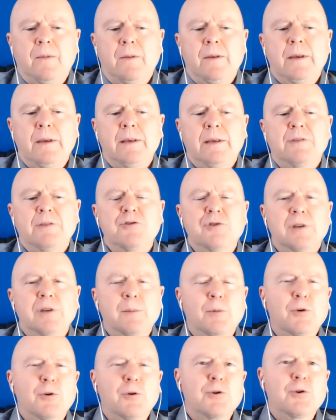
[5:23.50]
is
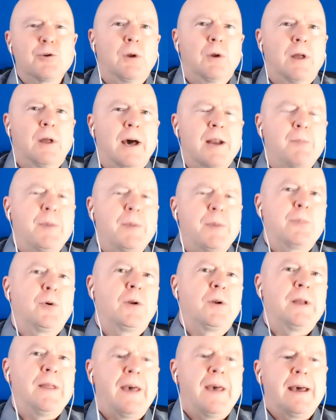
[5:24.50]
similar to a lot of
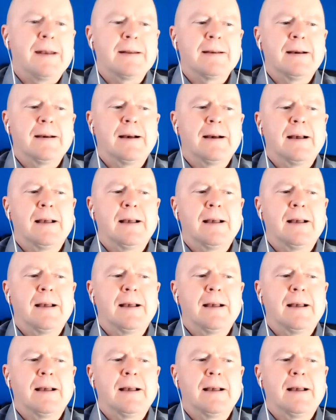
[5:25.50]
people in that